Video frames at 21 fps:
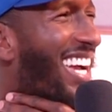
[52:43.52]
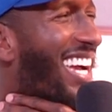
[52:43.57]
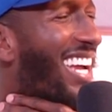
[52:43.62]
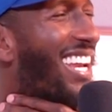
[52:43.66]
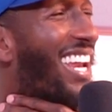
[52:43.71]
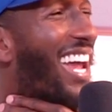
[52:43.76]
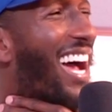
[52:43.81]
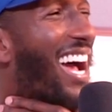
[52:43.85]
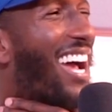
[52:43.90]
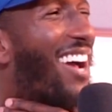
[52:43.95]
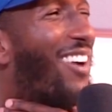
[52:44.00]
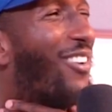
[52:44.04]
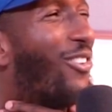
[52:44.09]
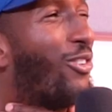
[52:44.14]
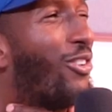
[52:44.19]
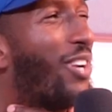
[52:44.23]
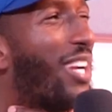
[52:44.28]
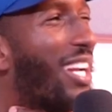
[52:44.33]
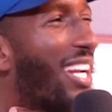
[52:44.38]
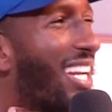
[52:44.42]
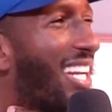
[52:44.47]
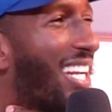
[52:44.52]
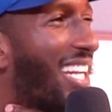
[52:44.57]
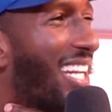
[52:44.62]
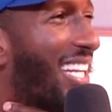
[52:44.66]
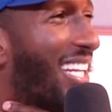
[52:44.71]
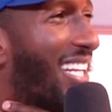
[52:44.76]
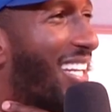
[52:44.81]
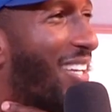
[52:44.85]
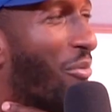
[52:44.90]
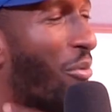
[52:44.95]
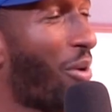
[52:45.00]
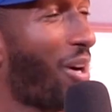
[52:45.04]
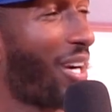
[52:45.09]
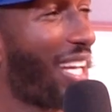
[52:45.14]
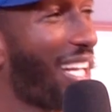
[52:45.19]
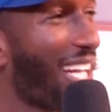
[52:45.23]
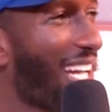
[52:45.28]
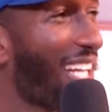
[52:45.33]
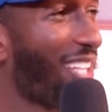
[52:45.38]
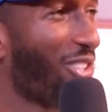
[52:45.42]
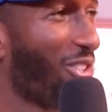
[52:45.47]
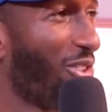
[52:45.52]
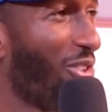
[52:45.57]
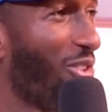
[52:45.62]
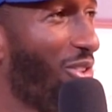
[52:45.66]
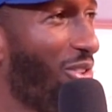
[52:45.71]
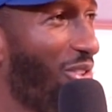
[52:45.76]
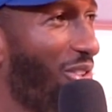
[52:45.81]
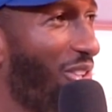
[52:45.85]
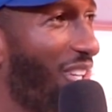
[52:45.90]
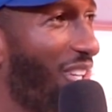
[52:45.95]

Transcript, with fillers: like, really, what can I do?